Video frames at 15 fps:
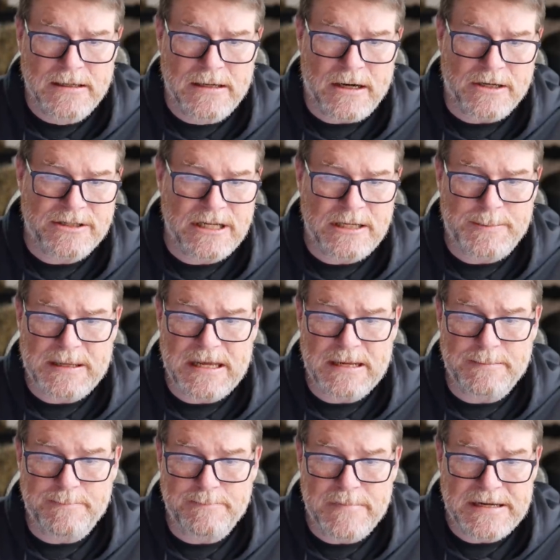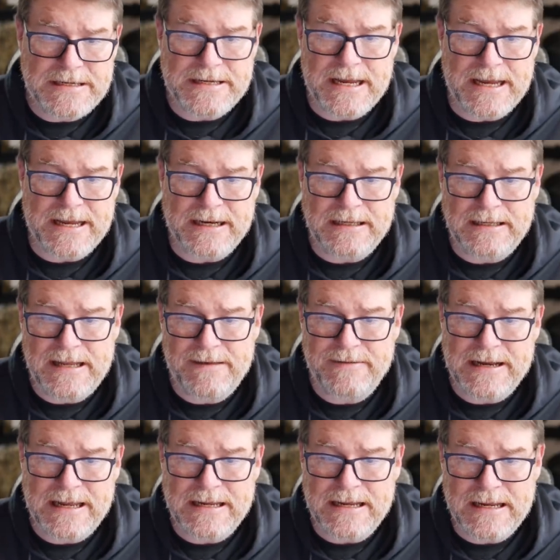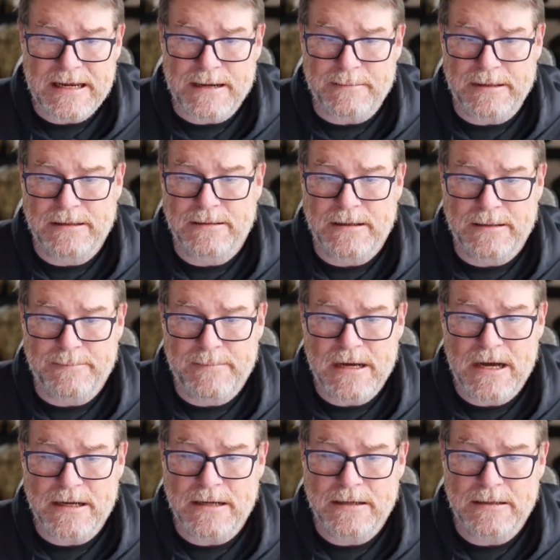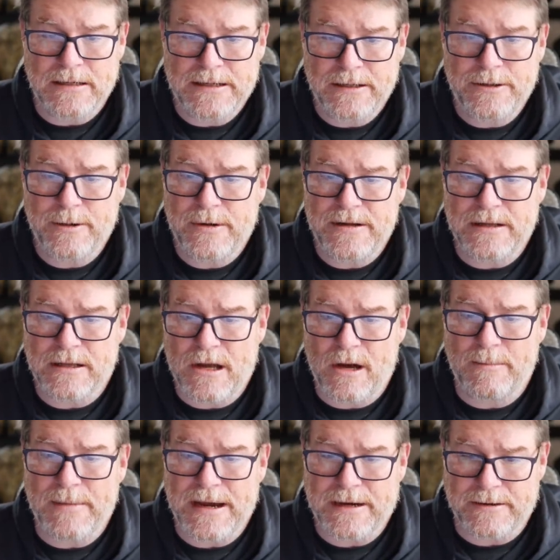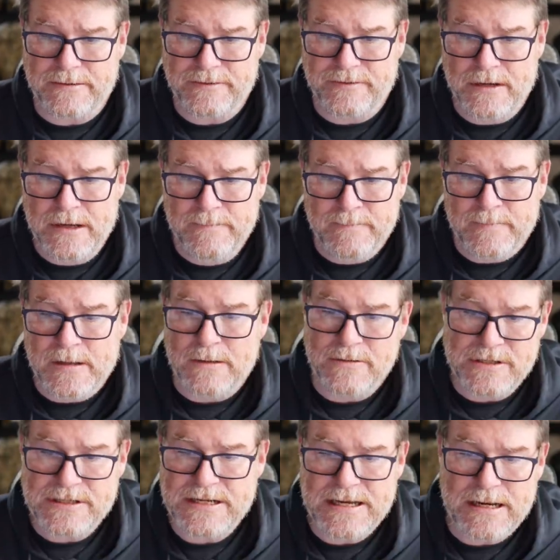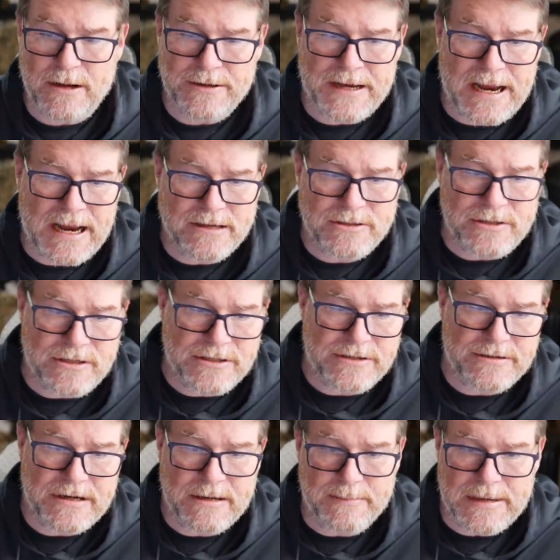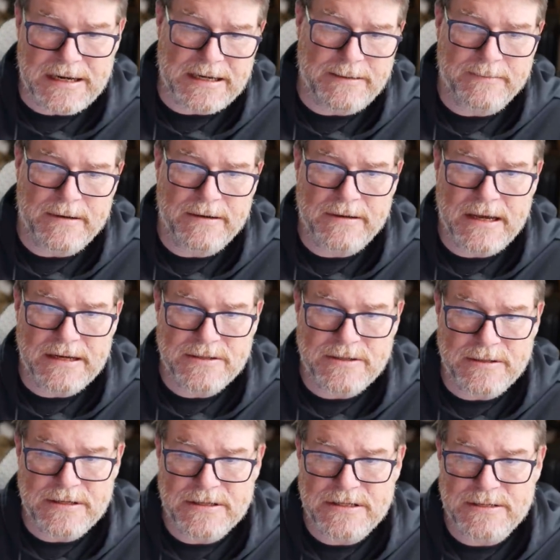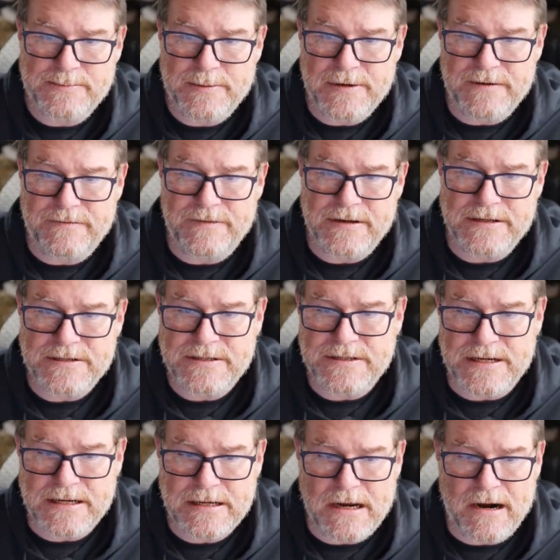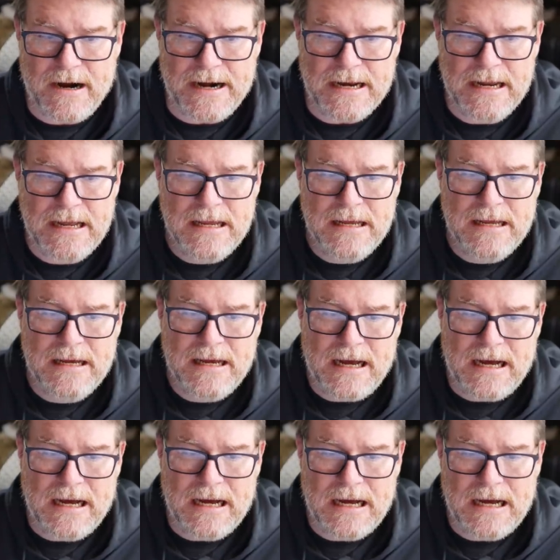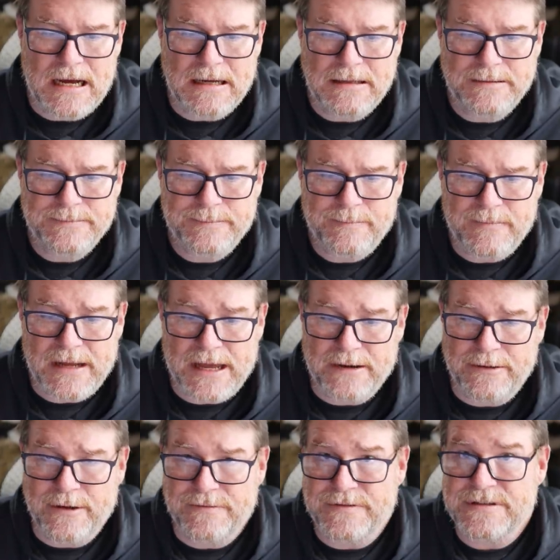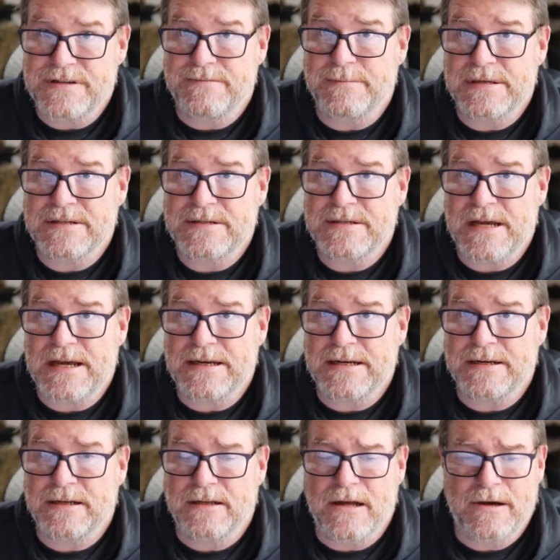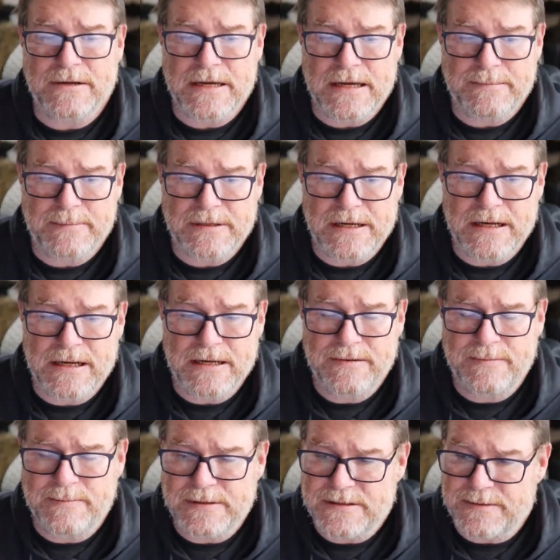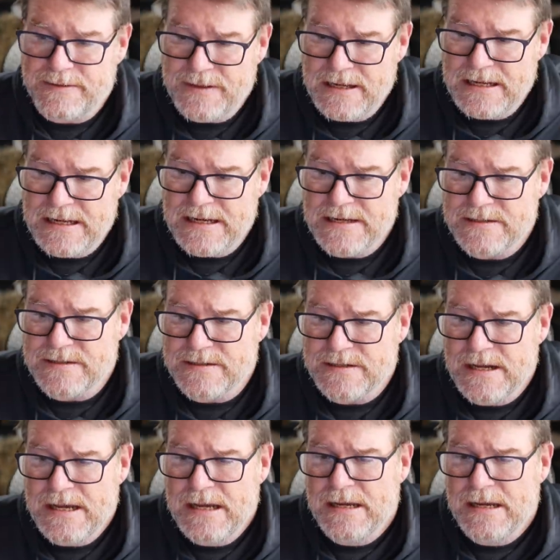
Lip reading: are set to begin Monday at 11 a.m. among Illinois lawmakers who sit on the House Judiciary Committee. Okay, so this is pretty fucking sick. All right, I don't know if it's even been signed into law yet, but the thing is